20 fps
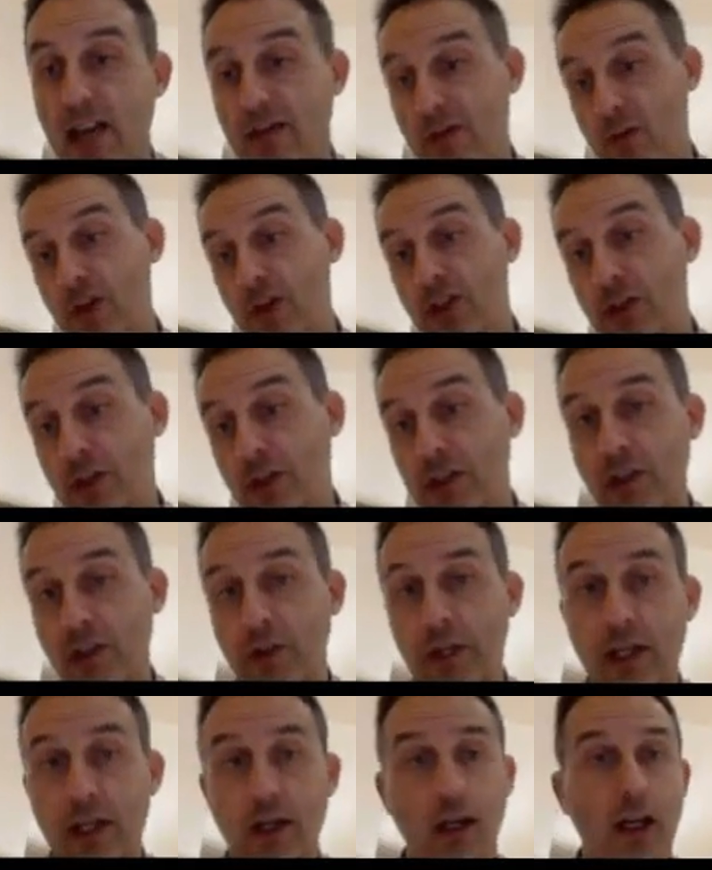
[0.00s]
If you want to do it,
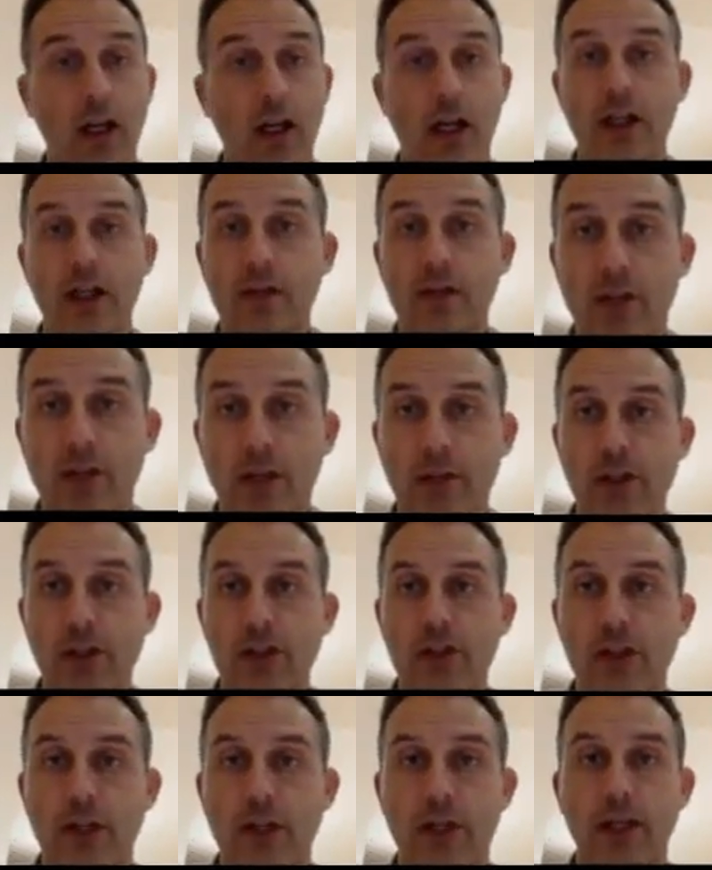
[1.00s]
do it. I don't recommend
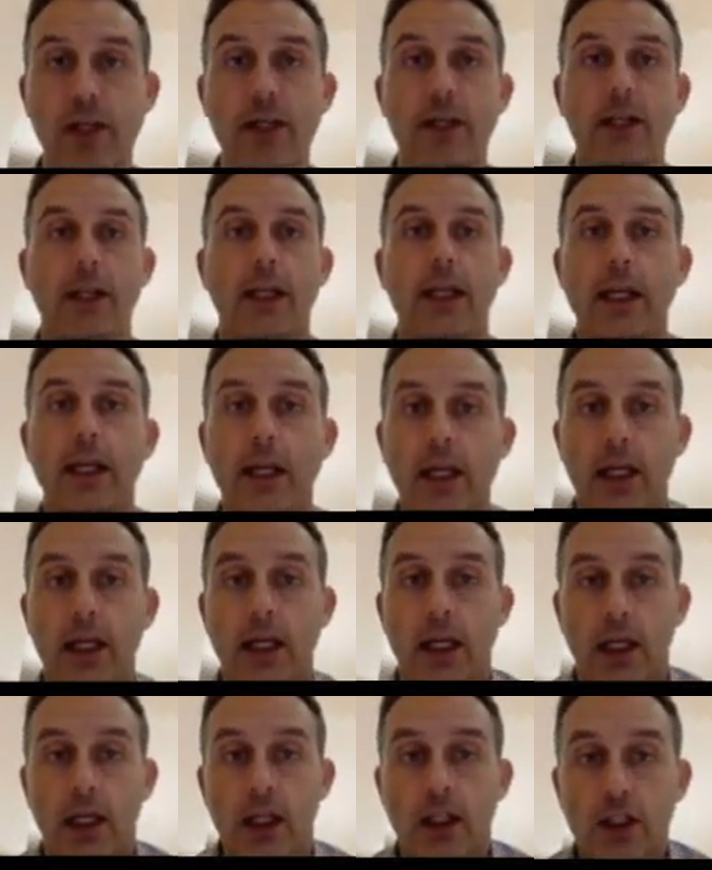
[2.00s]
you do it.
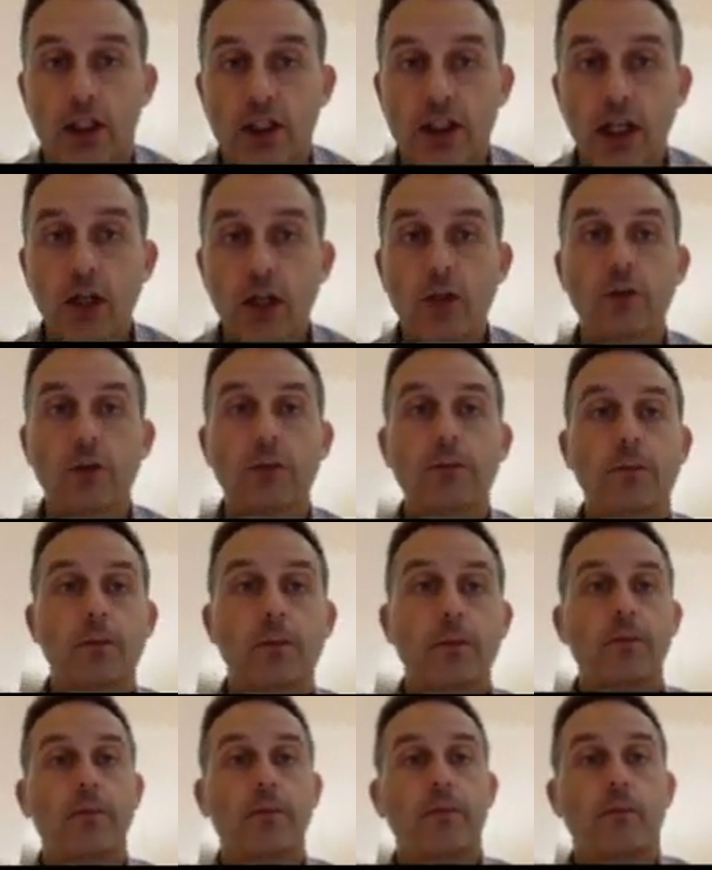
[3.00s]
So
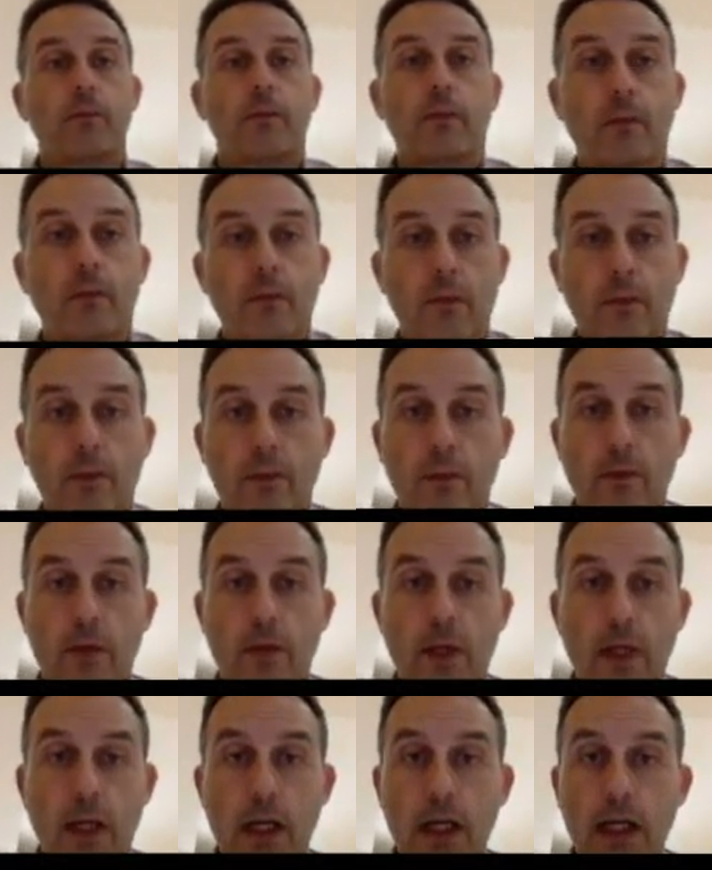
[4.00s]

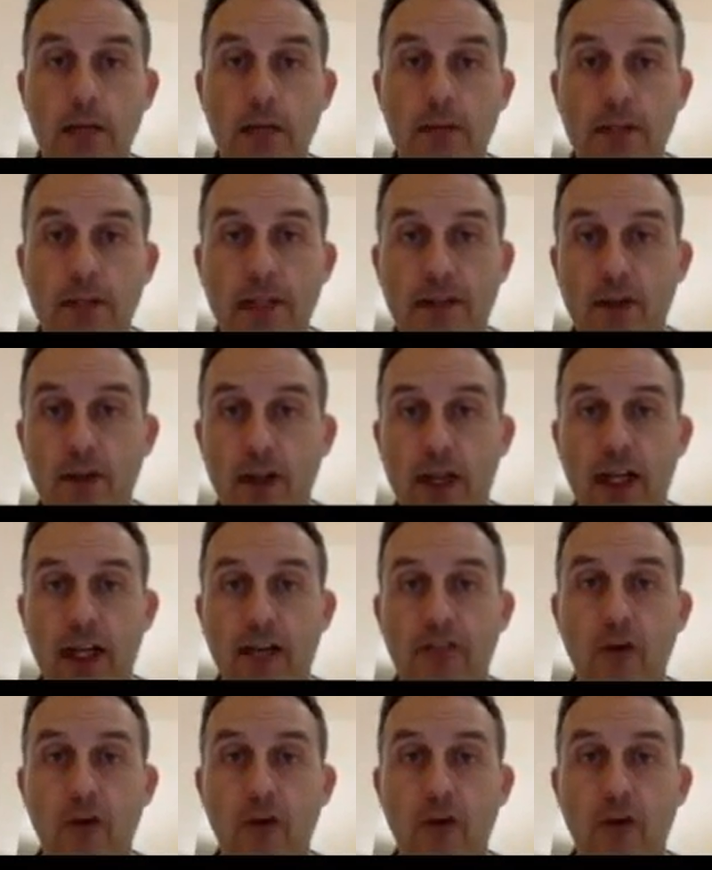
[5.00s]
let's have a look here.